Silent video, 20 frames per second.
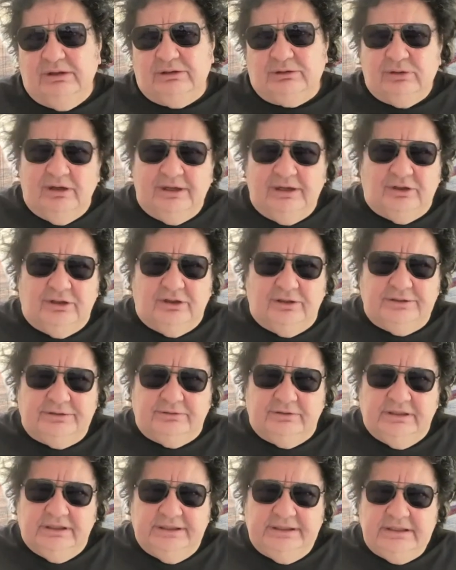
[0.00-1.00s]
quite odd,
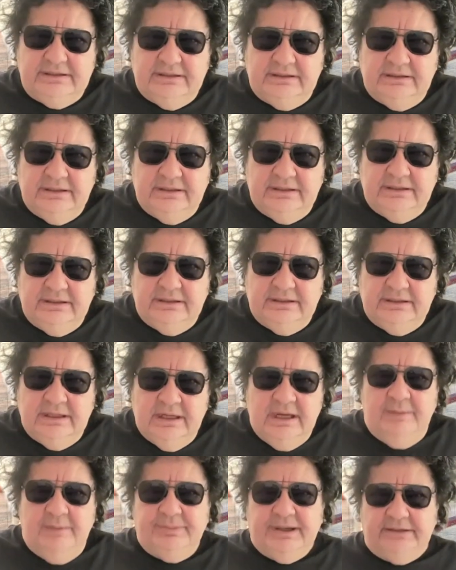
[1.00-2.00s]
really.
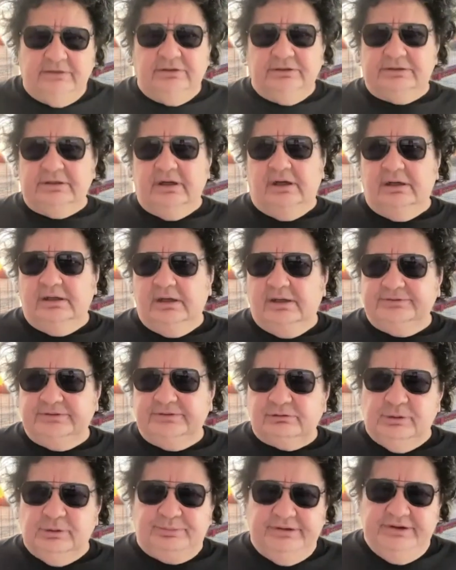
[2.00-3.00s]
But look, I've got
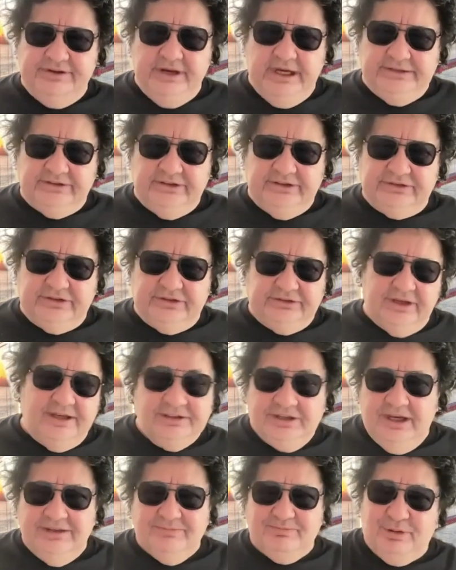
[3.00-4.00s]
to abbreviate this because,
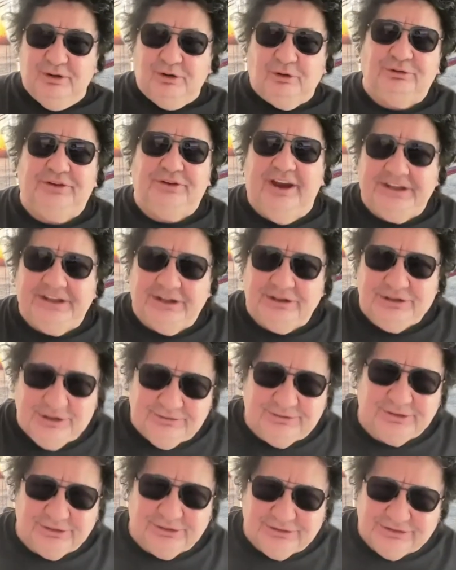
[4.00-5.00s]
and Paul, I know you've
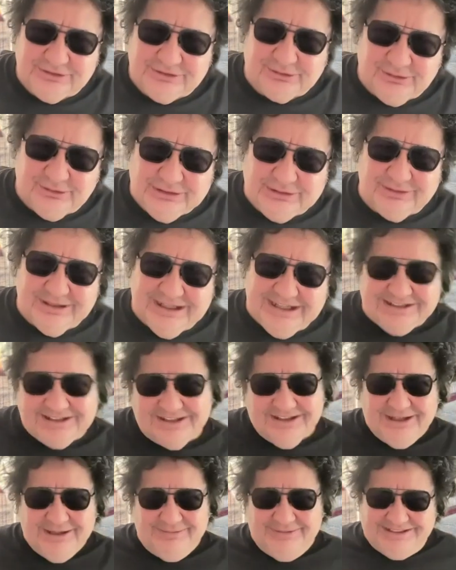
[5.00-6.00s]
heard the story 20
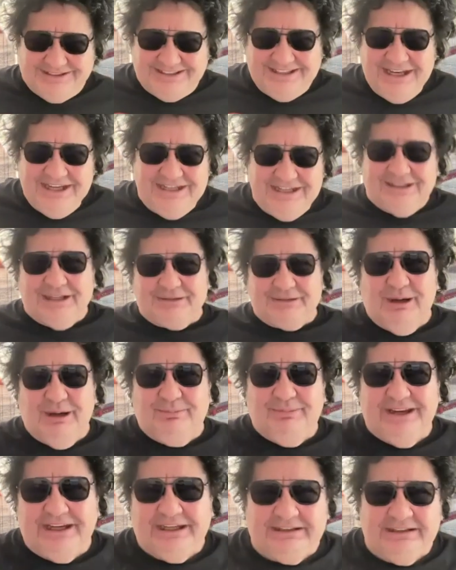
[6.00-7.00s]
times. You like my
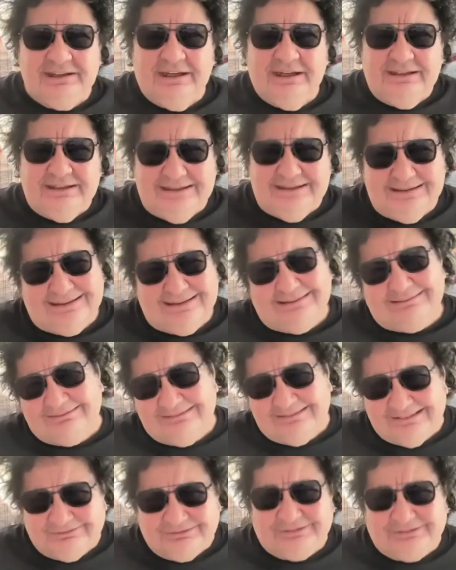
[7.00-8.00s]
band. Yeah,
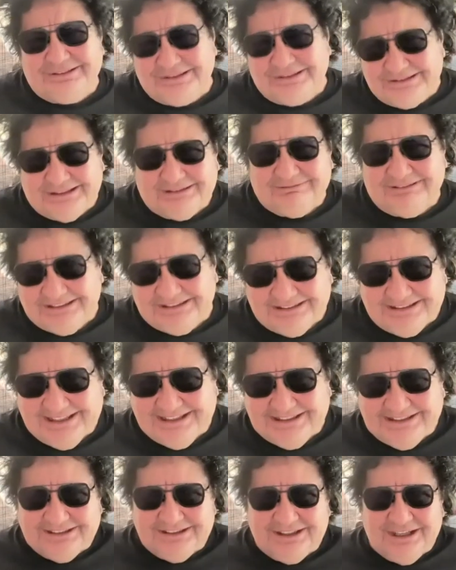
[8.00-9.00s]
Ralph, we've heard that one
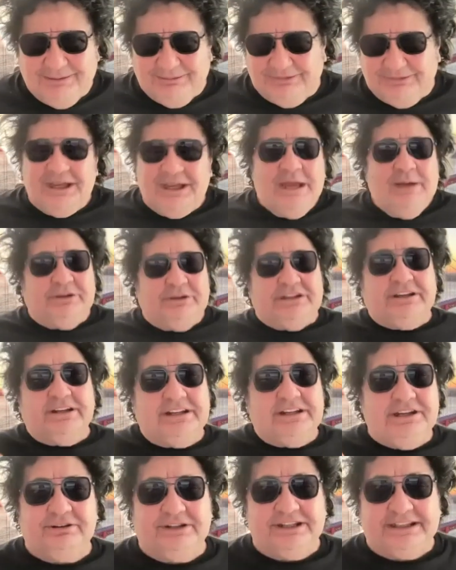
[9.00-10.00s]
10 times. But you're going
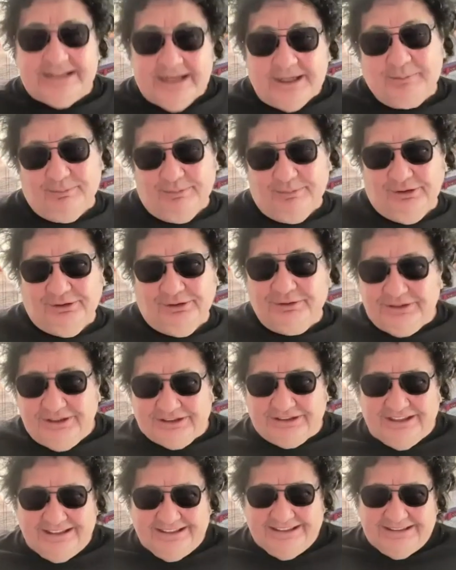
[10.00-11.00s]
to hear it again, Paul,
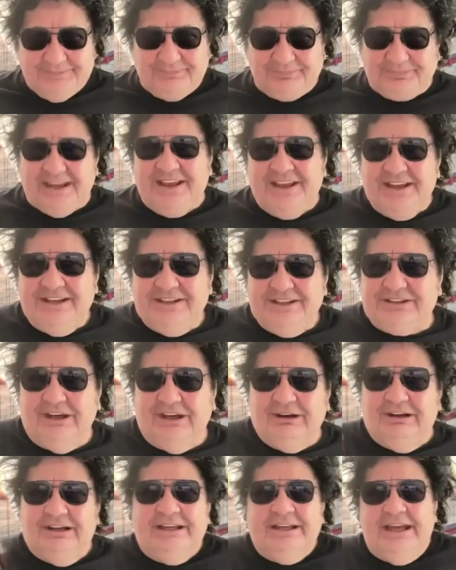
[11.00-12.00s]
okay?
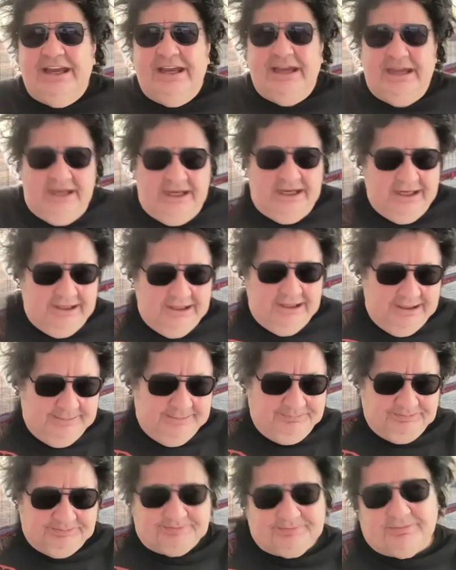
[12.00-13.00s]
So, you
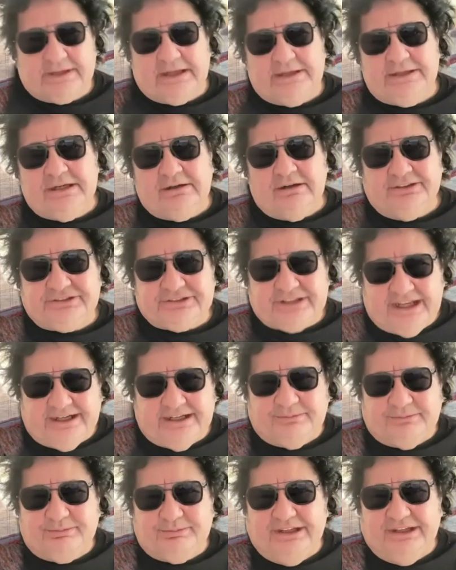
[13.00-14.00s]
know, I started
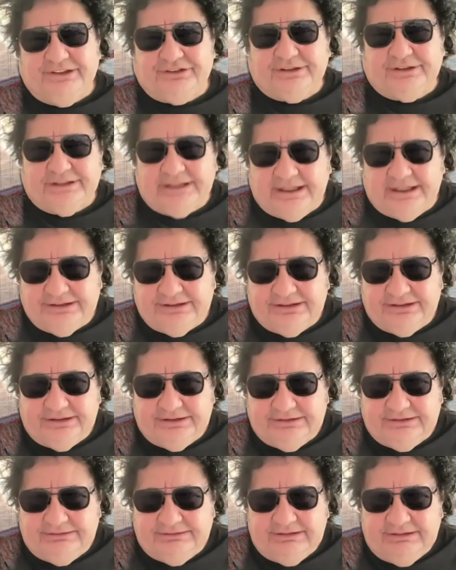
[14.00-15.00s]
out in bands in
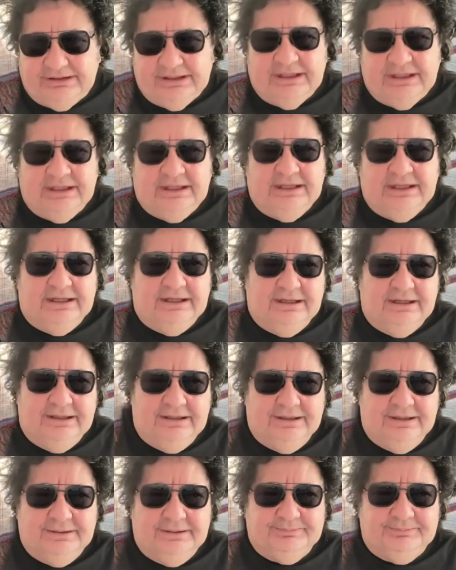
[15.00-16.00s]
London,
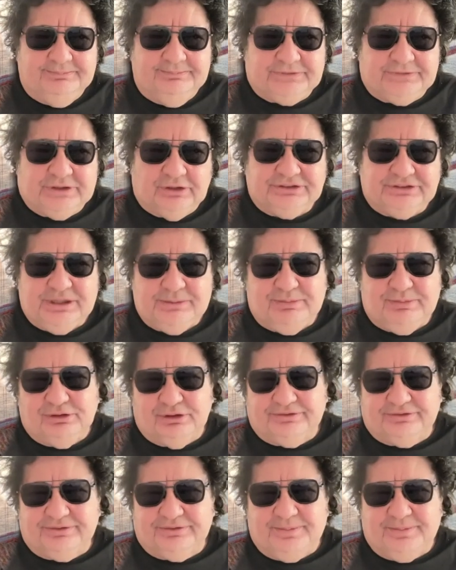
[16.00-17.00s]
got
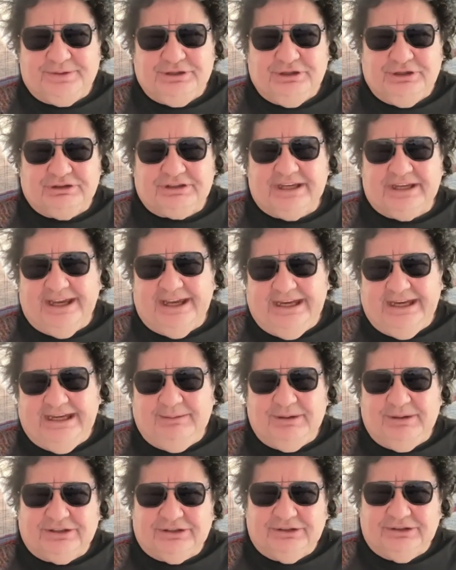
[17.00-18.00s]
deported from the UK
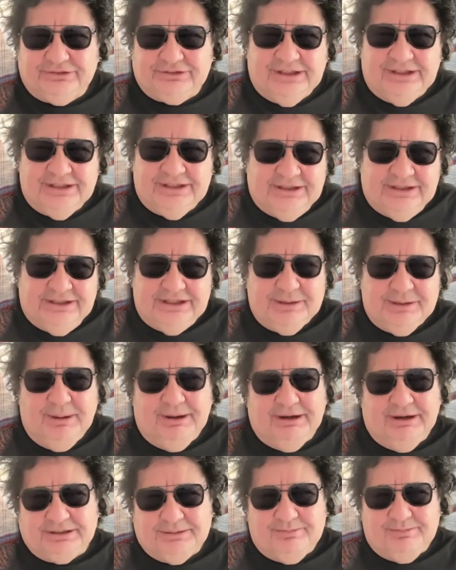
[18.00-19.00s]
because the
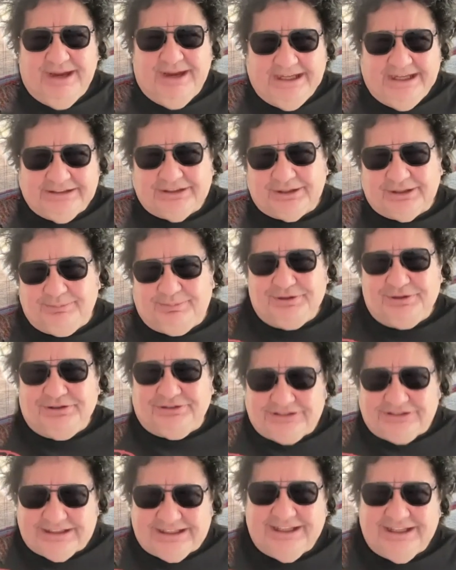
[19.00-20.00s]
American band that I
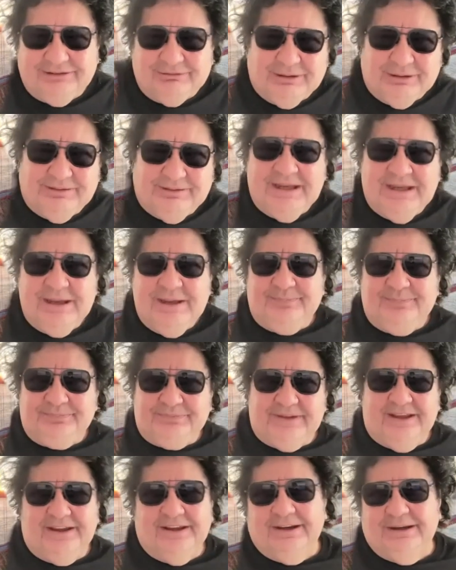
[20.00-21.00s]
put together were
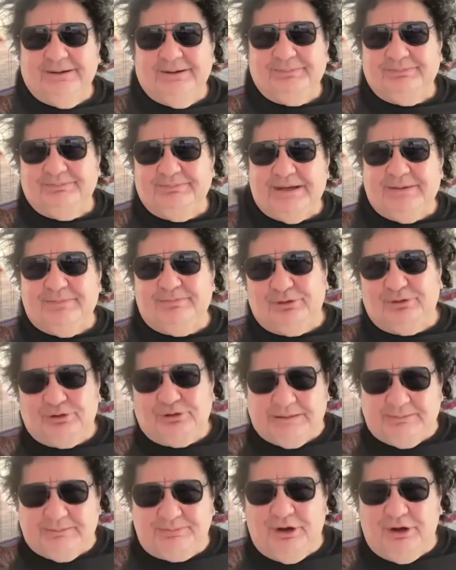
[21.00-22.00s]

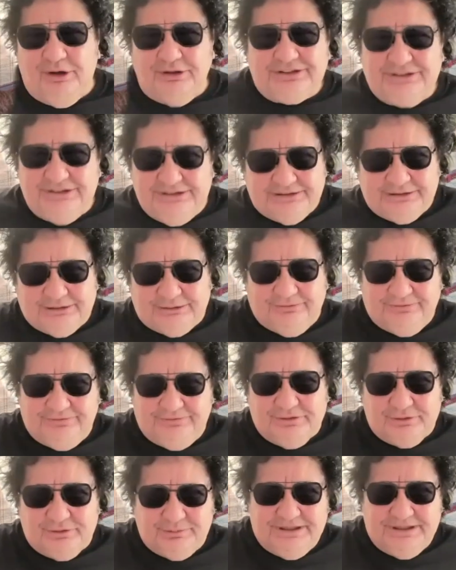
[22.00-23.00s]
importing pot in little
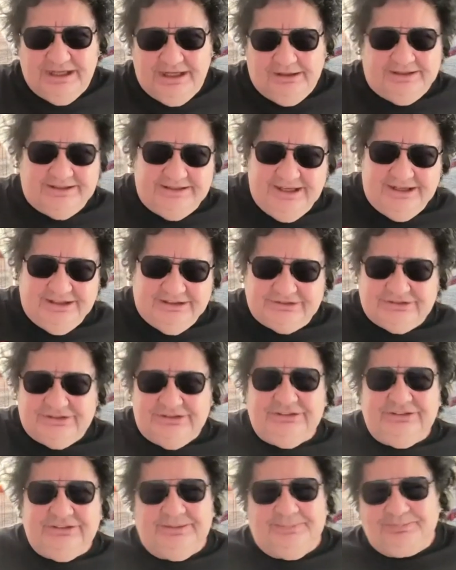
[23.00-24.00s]
film
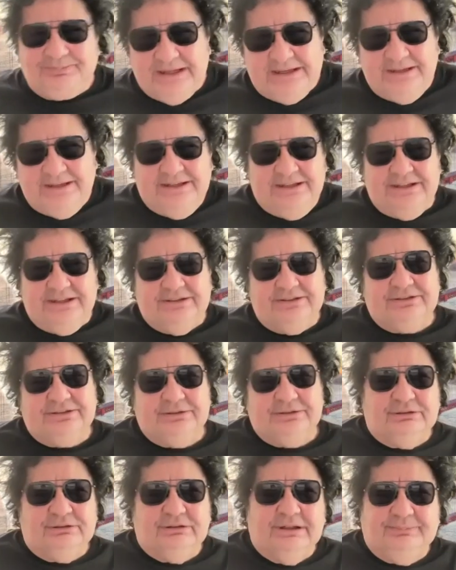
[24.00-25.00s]
canisters into